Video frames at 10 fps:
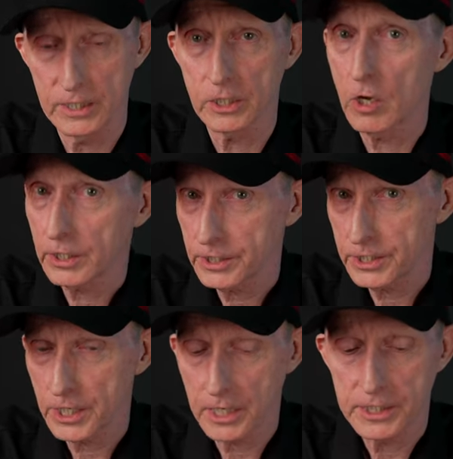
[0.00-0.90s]
As long as
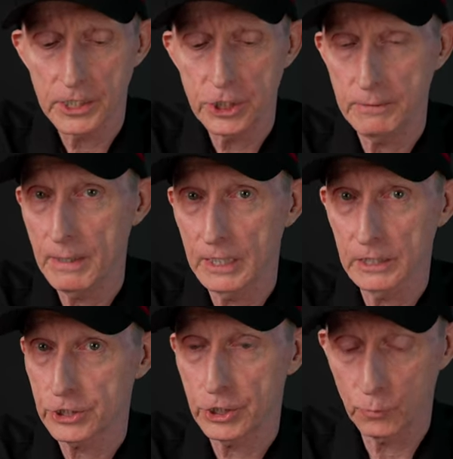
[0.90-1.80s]
it's not touching
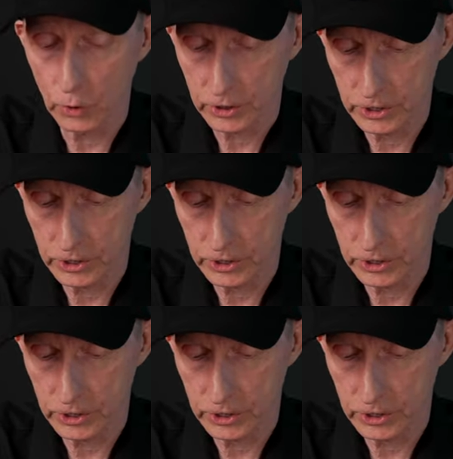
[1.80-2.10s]
metal, it should work